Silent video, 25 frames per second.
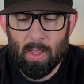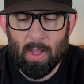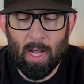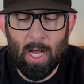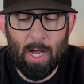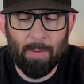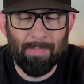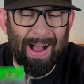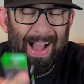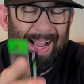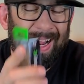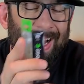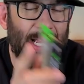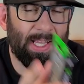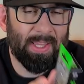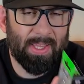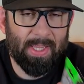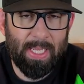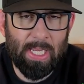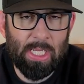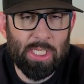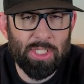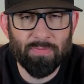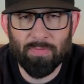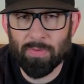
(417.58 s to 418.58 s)
Um, I got
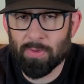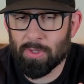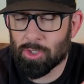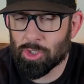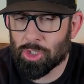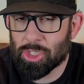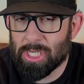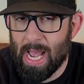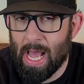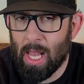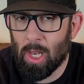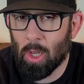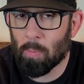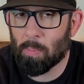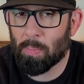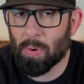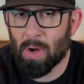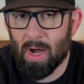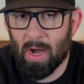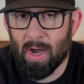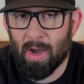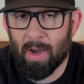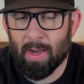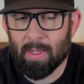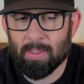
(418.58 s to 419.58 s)
these for the shallow
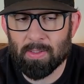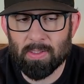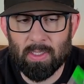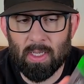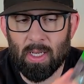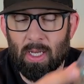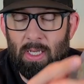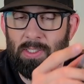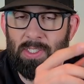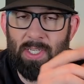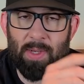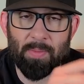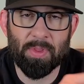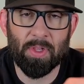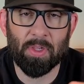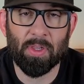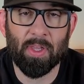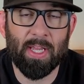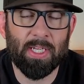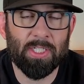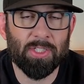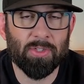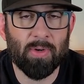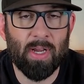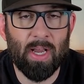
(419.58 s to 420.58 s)
ponds. Uh, some of the
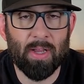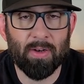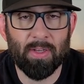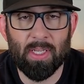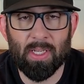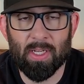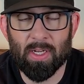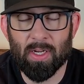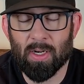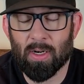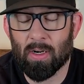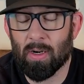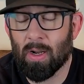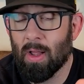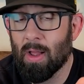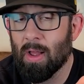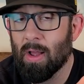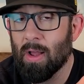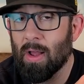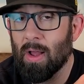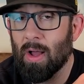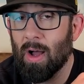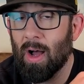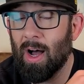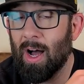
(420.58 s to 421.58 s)
lakes around here
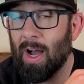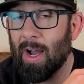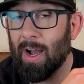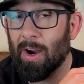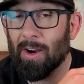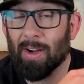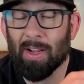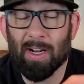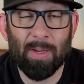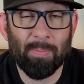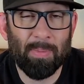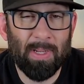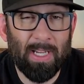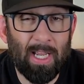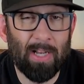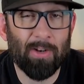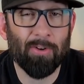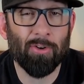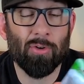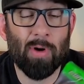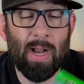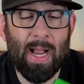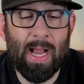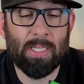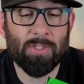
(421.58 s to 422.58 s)
uh, are going to be getting
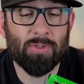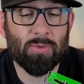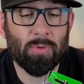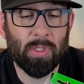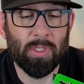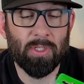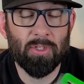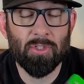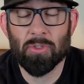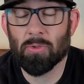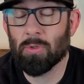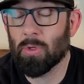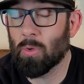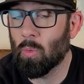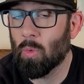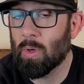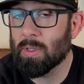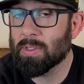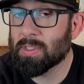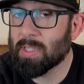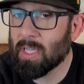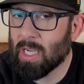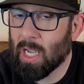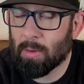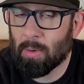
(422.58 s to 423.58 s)
grass really soon. And
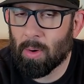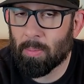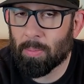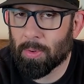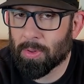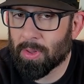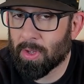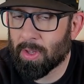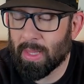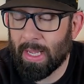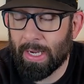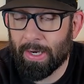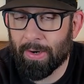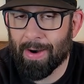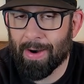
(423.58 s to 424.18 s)
once they come up with all that